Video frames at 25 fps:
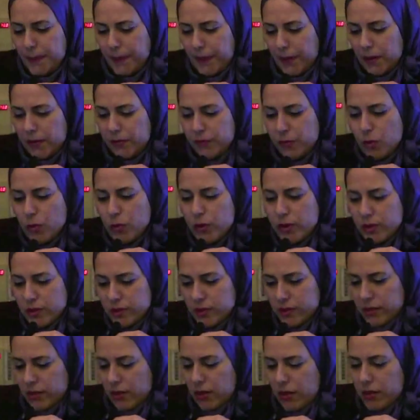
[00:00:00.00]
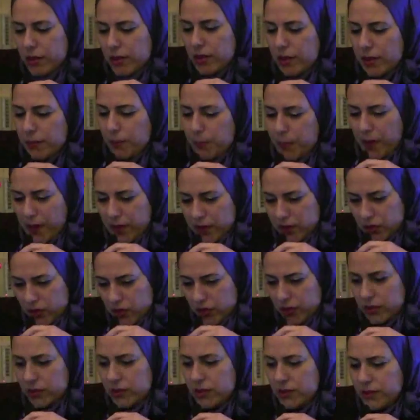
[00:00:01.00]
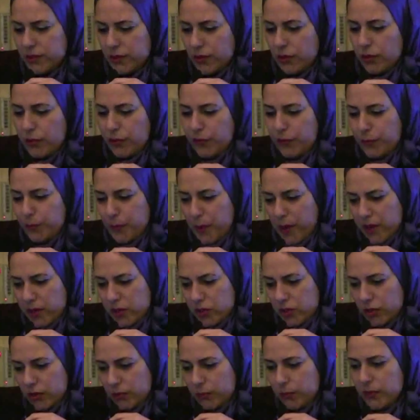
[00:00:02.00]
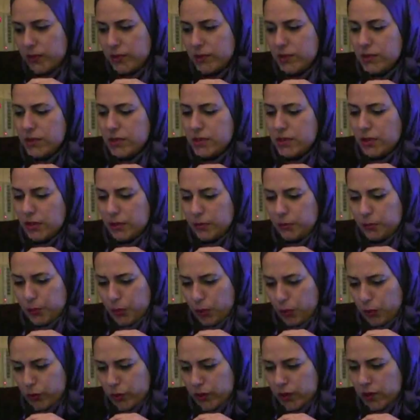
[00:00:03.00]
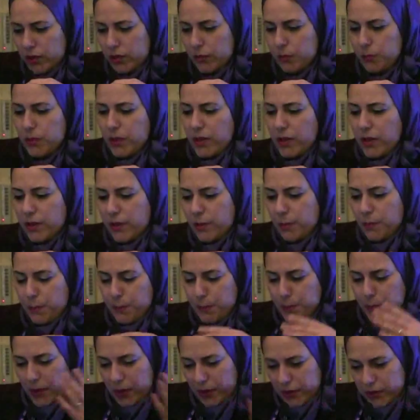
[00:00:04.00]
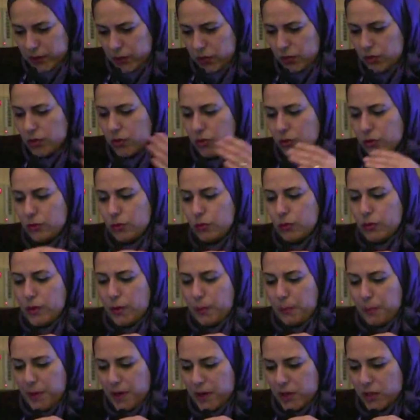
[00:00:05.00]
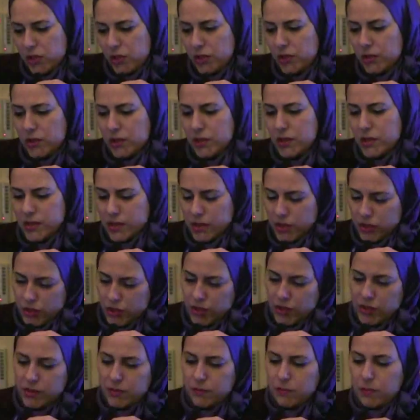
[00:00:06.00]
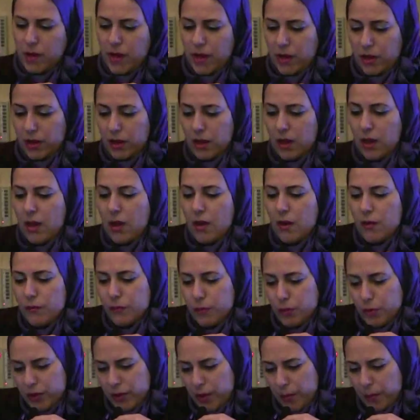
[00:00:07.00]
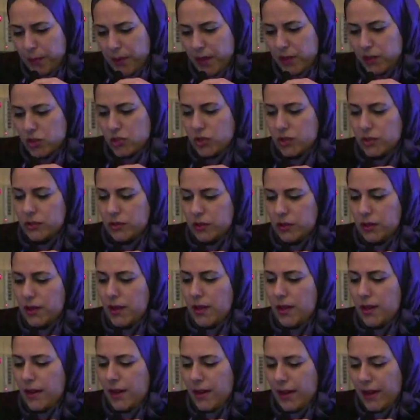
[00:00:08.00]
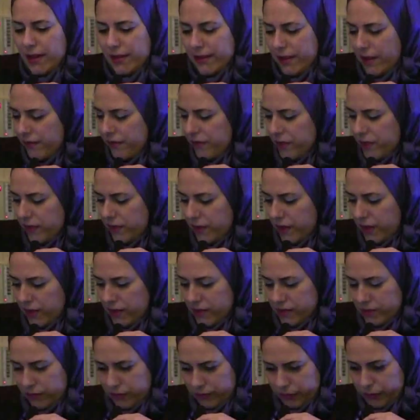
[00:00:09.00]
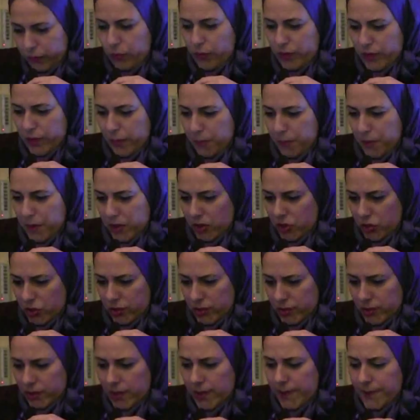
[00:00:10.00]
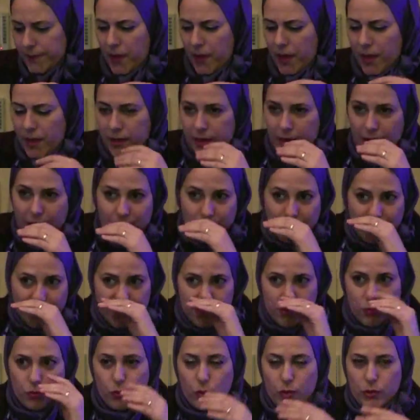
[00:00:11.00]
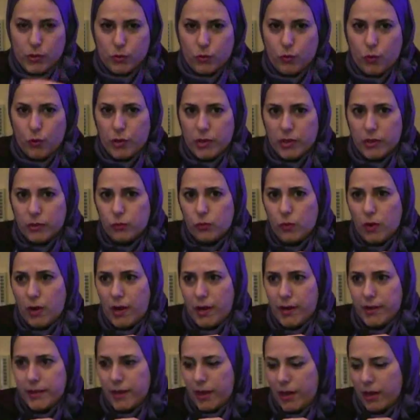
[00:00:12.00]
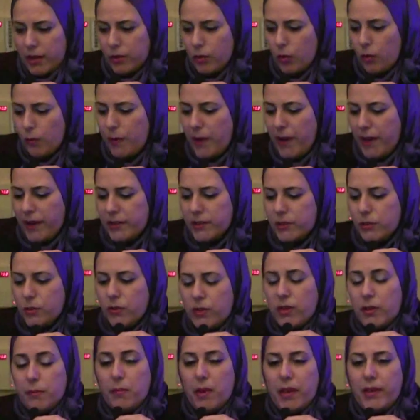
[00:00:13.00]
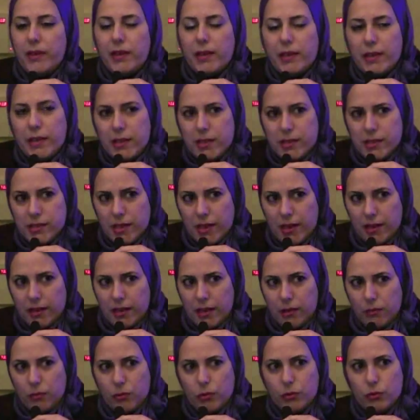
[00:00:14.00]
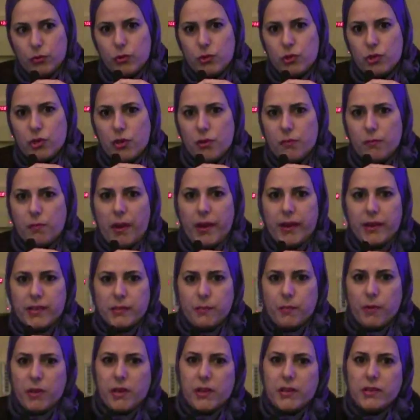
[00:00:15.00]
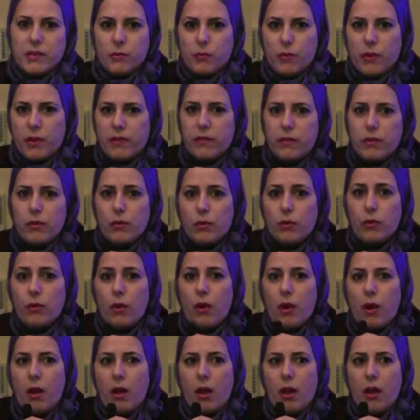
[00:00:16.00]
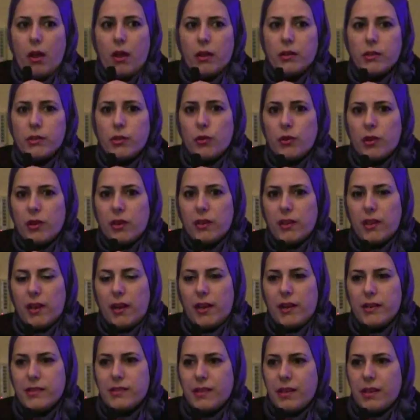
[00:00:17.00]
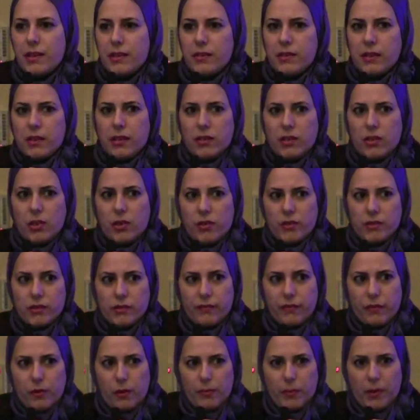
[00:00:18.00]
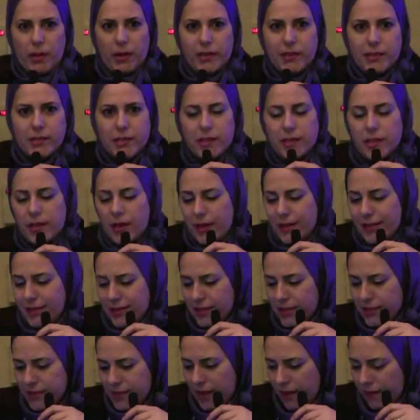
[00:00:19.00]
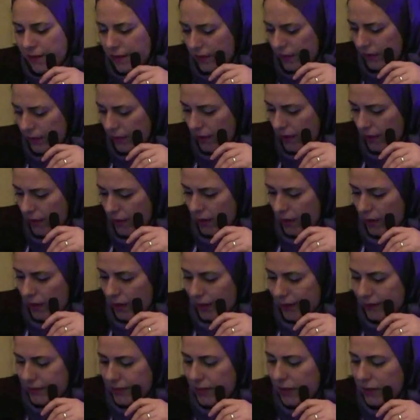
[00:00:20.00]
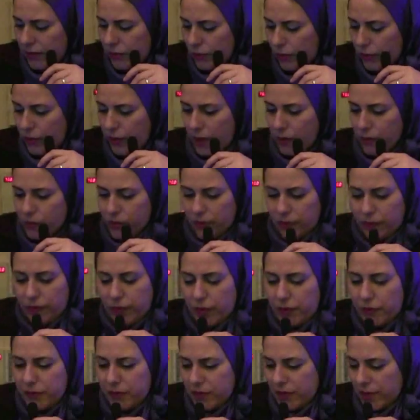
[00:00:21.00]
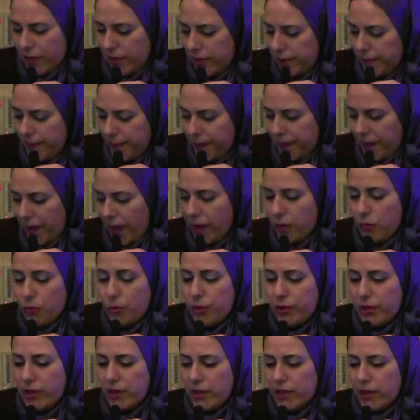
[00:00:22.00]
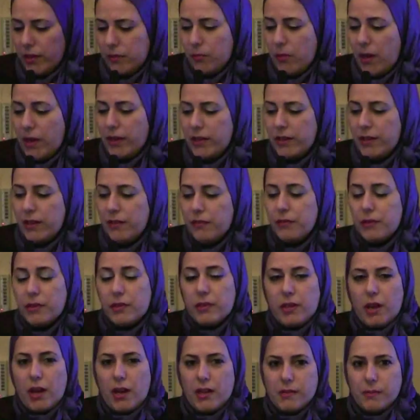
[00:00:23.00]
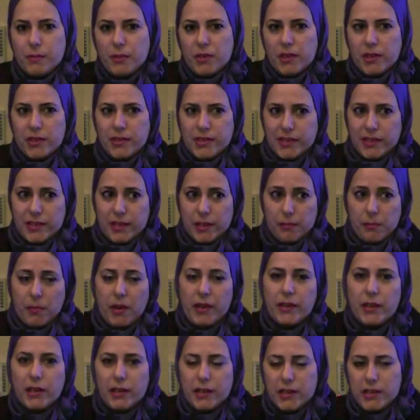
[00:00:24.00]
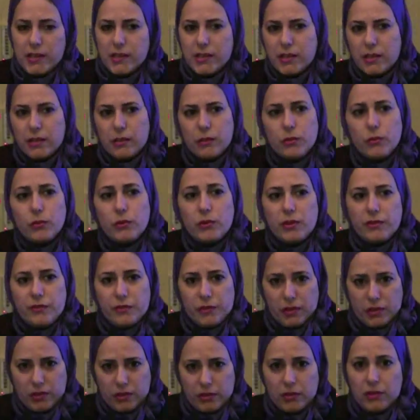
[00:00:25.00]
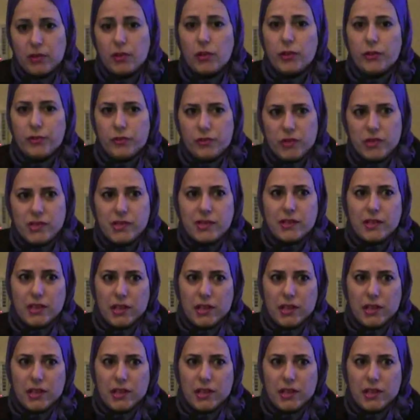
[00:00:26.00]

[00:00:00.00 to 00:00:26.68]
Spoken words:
focus on the patient, serve patient business, not product, bring the practitioner to the patient, decision is made for the patient, and everything is for the patient. Now, this was worldwide. I'll go back to the Middle East, and I want to share my experience with you during the last 18 years from 1997 until 2015. I worked in many different hospitals in the Middle East in 2 different countries, in